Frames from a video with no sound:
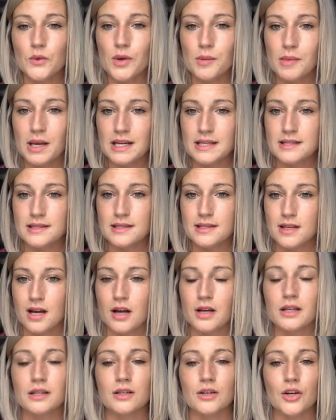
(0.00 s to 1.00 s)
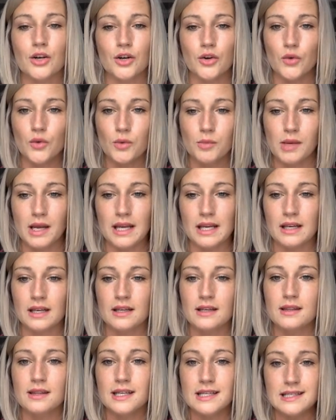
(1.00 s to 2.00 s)
remain stuck and they're going to remain
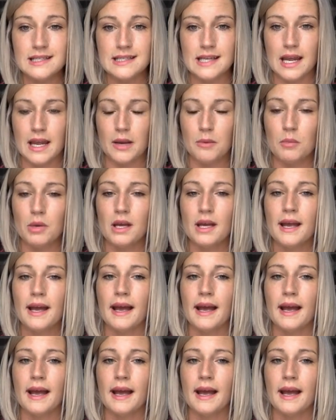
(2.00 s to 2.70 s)
the same.